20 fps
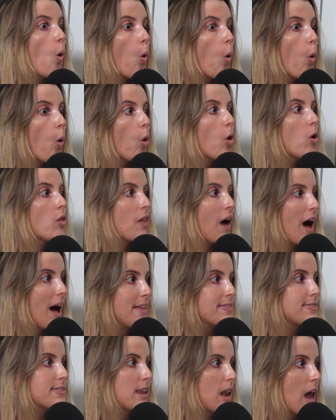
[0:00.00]
all the
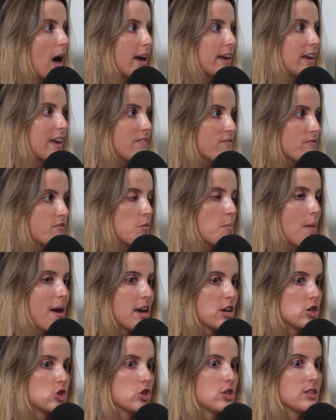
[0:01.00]
underlying
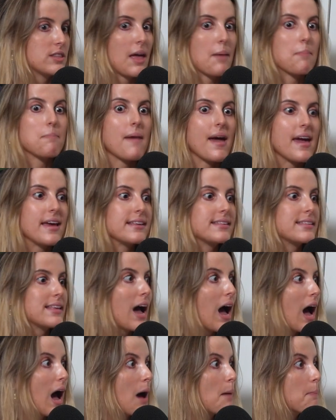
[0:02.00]
information that makes
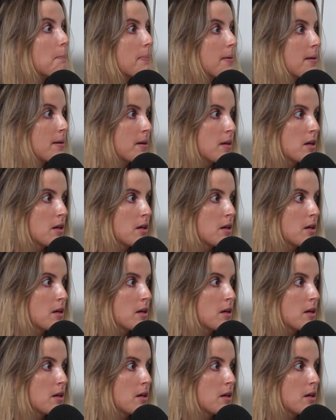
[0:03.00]
up